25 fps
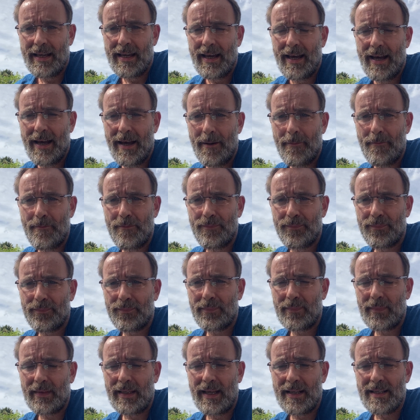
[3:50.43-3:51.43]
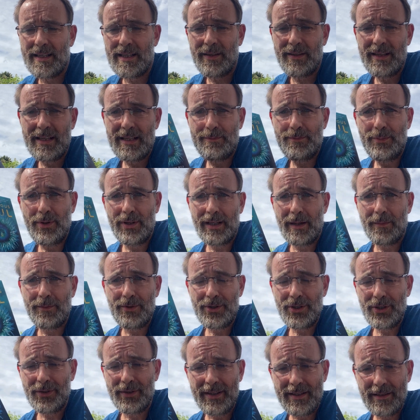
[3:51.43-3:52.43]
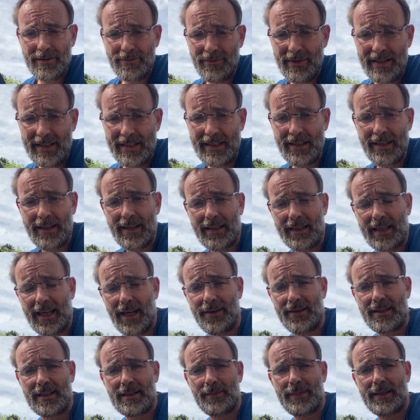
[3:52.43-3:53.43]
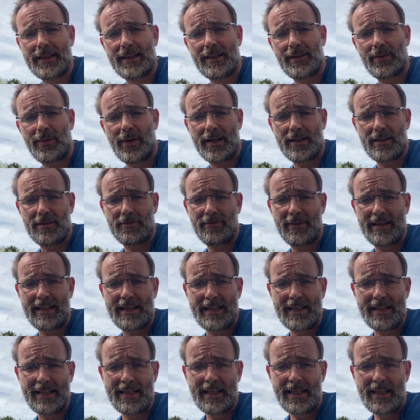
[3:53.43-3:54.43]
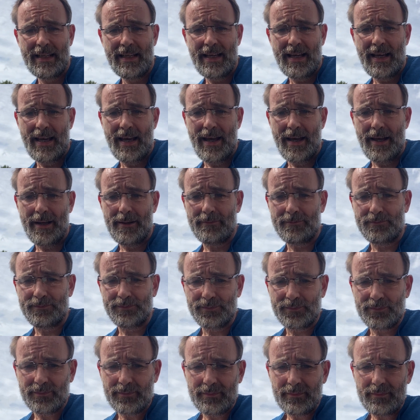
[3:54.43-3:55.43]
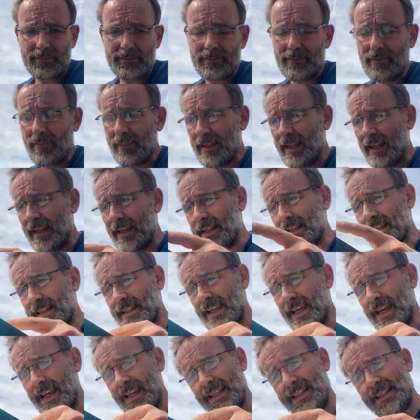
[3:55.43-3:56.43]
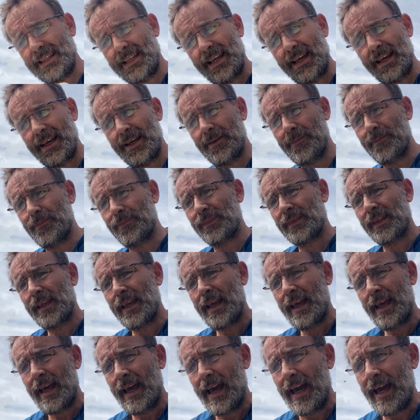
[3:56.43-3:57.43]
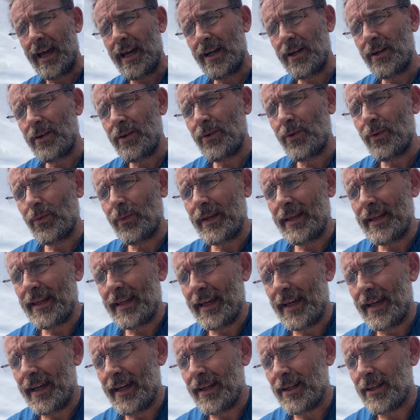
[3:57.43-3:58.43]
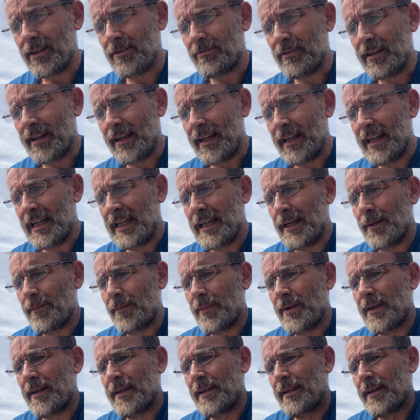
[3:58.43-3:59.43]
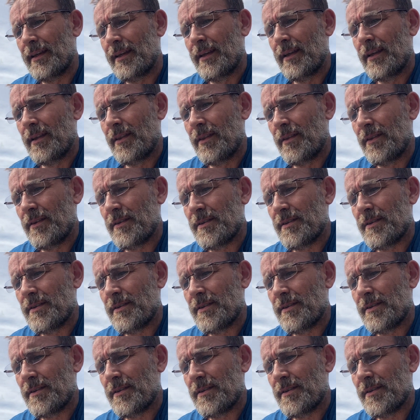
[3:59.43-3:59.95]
And so this book, I'm sure, is really going to be quite a read. It says, how we can reclaim the